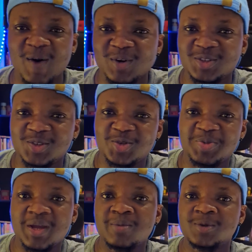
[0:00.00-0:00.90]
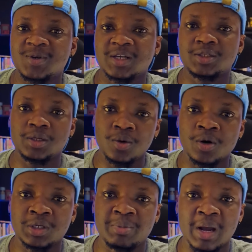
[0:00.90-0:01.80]
I want you to be able to actually
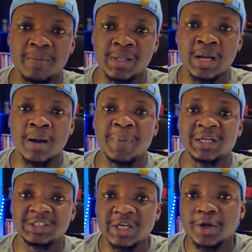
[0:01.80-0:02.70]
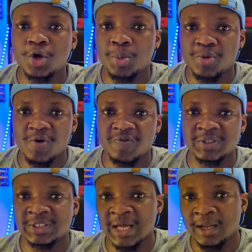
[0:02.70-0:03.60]
go on the Bybit app and check your
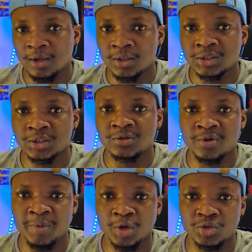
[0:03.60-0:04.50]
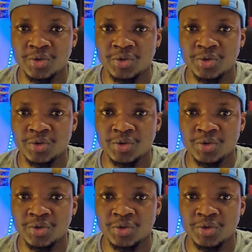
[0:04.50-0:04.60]
profits and losses from your